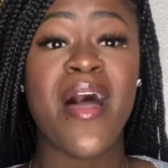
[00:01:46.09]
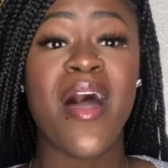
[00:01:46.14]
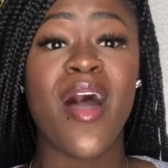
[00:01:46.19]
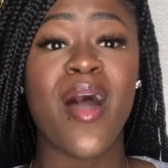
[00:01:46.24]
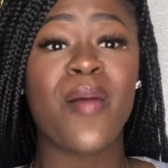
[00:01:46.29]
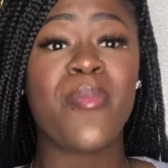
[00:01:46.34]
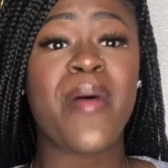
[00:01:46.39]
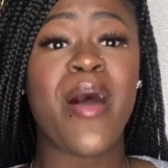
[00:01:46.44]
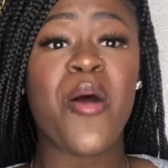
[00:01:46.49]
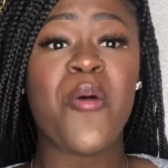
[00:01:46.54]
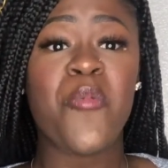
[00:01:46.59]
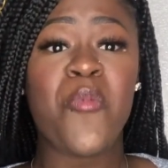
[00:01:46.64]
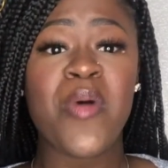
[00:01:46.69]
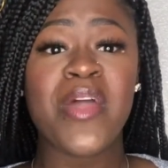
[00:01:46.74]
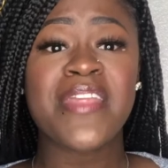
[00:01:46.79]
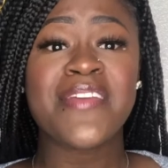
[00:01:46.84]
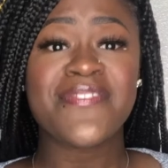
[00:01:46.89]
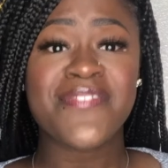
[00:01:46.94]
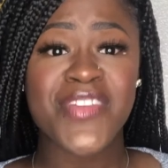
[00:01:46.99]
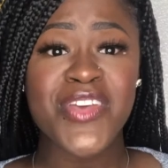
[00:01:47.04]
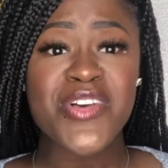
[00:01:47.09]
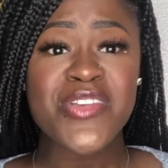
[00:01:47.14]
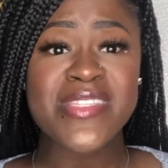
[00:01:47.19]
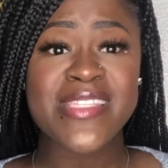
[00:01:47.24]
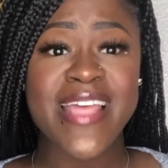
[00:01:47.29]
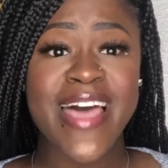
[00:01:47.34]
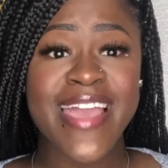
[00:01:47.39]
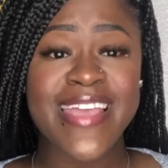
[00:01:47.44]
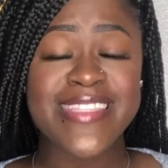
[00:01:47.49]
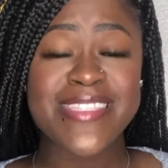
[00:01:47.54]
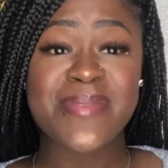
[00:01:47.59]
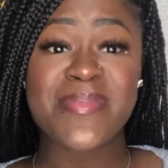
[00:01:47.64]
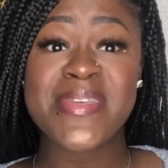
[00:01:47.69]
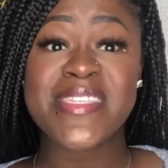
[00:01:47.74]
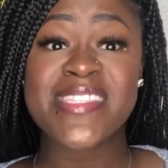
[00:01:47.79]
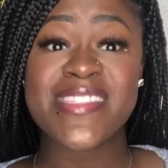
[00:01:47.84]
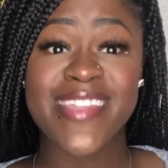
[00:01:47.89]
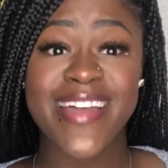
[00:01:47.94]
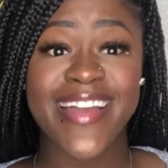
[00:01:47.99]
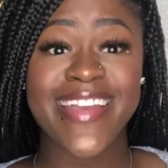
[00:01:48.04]
about what it feels like to be
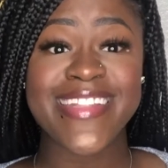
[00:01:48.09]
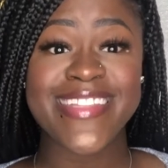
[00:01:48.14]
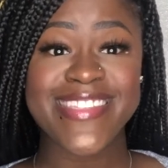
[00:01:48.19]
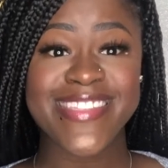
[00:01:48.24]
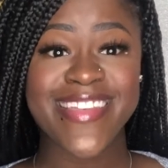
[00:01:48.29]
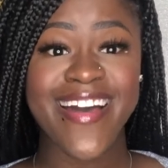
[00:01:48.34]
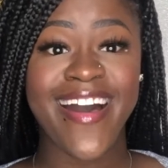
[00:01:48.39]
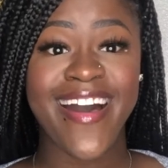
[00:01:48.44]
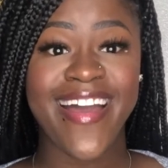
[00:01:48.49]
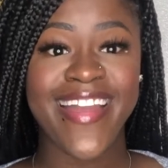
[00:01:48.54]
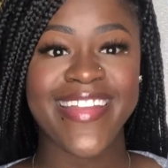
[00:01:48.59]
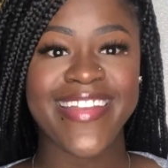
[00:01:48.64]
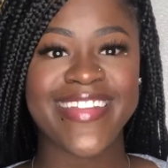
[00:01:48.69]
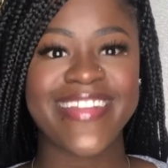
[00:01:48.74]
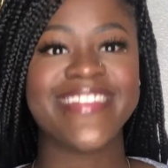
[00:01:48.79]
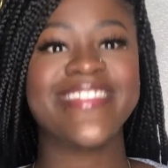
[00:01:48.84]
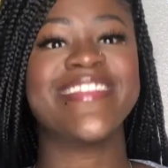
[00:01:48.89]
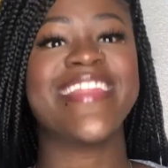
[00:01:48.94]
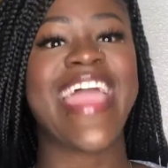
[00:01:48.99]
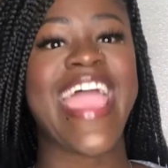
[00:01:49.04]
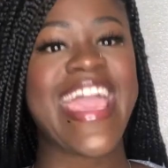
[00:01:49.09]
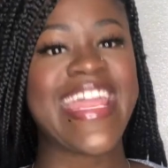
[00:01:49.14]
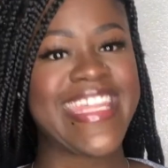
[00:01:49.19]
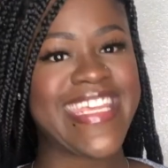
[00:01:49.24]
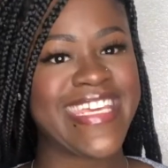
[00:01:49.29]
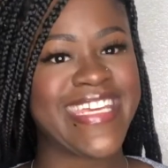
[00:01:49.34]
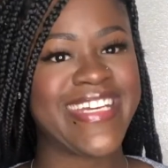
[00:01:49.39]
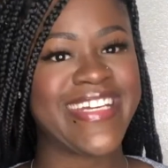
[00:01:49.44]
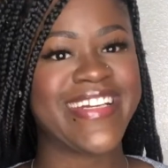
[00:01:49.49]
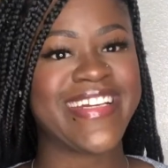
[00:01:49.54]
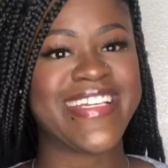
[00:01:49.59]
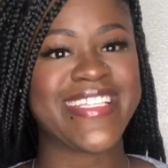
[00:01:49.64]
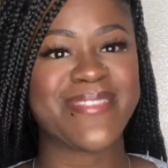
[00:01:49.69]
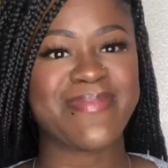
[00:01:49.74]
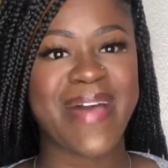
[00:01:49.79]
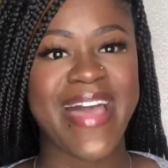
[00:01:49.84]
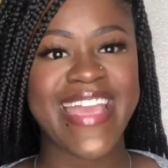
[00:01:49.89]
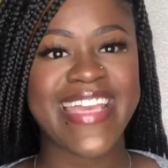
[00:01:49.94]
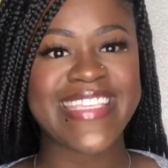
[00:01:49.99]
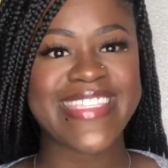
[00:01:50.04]
stuck inside. And here is
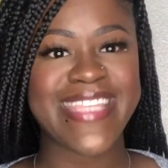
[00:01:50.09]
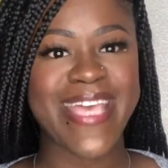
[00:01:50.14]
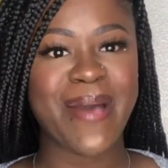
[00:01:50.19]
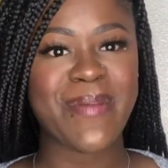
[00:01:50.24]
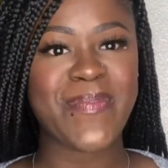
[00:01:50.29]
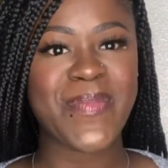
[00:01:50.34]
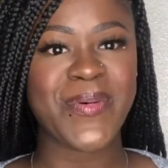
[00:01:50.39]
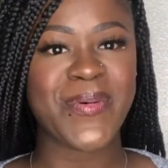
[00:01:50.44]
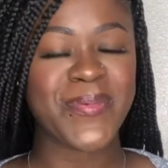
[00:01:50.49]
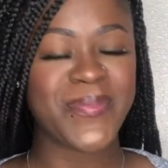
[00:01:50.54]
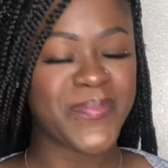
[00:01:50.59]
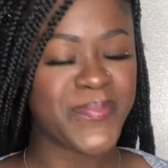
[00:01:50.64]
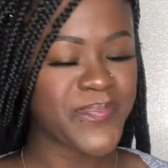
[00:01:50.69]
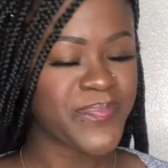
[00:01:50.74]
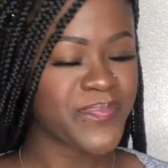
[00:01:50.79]
my example.